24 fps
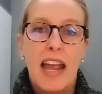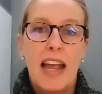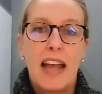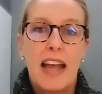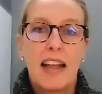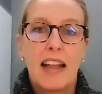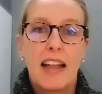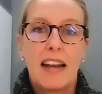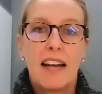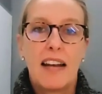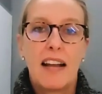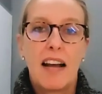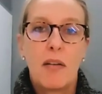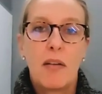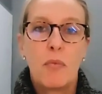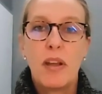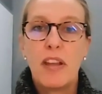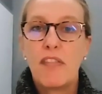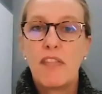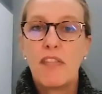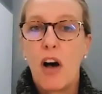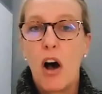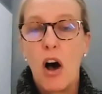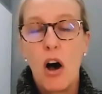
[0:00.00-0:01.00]
And
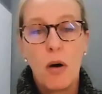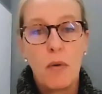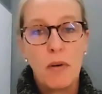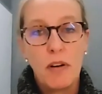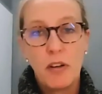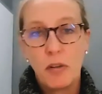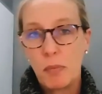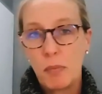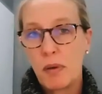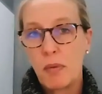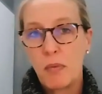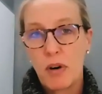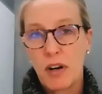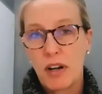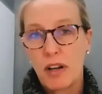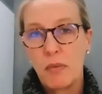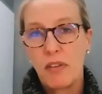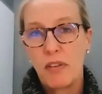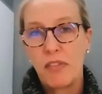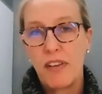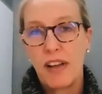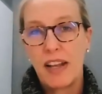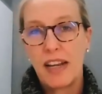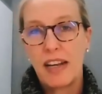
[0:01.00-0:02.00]
we've always been
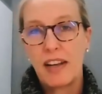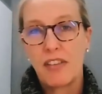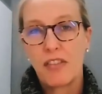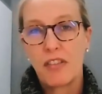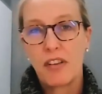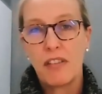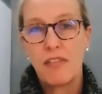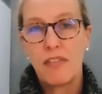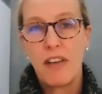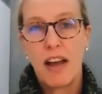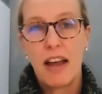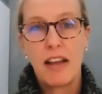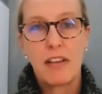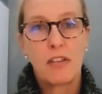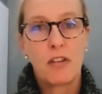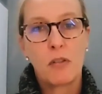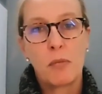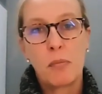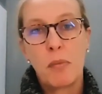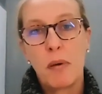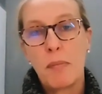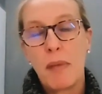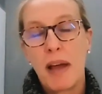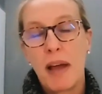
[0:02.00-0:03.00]
working with financial
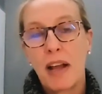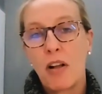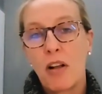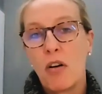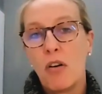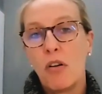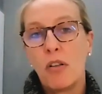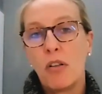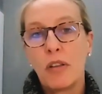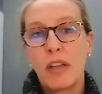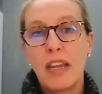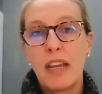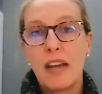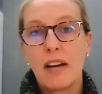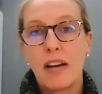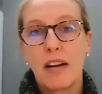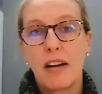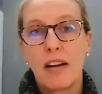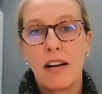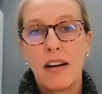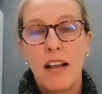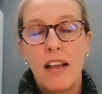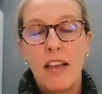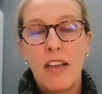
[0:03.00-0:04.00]
advisors, but my goal
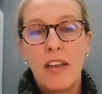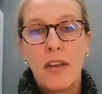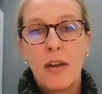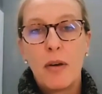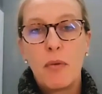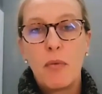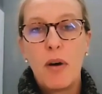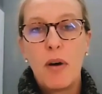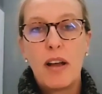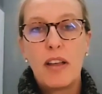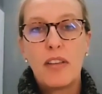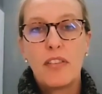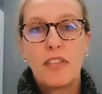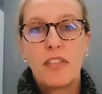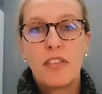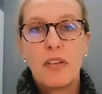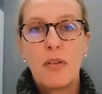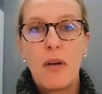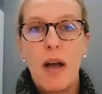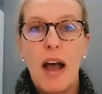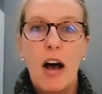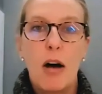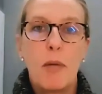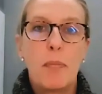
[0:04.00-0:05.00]
here was
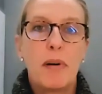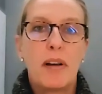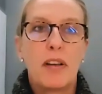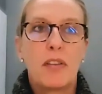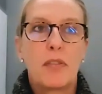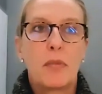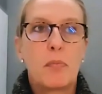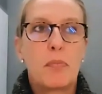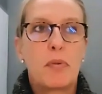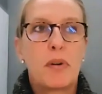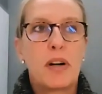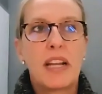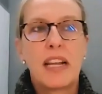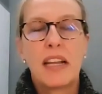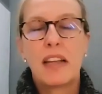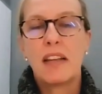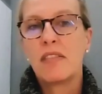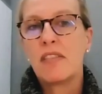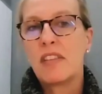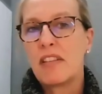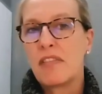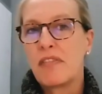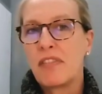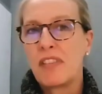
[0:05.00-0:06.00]
to help us bring
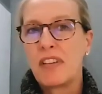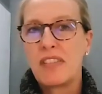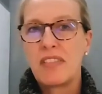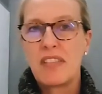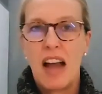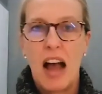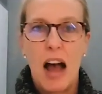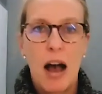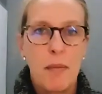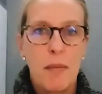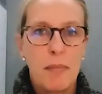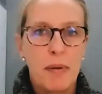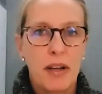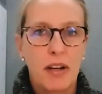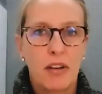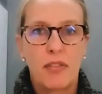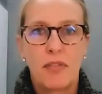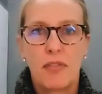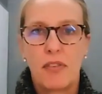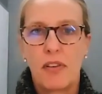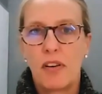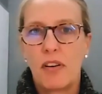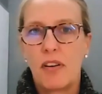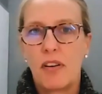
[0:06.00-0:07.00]
in different
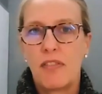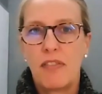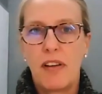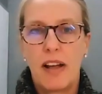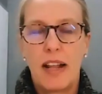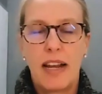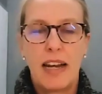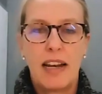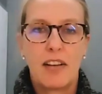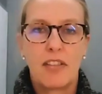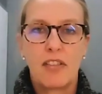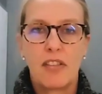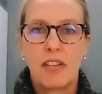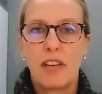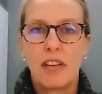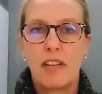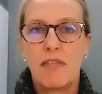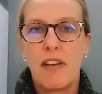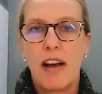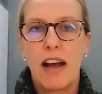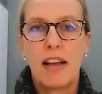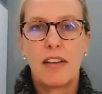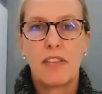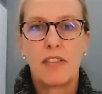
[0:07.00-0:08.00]
topics for financial
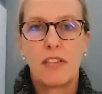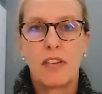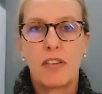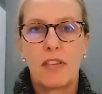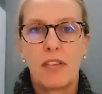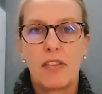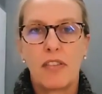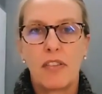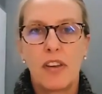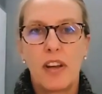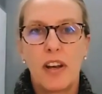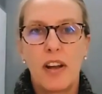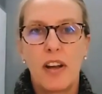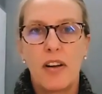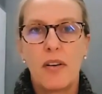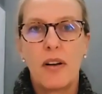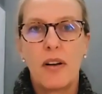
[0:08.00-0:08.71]
advisors,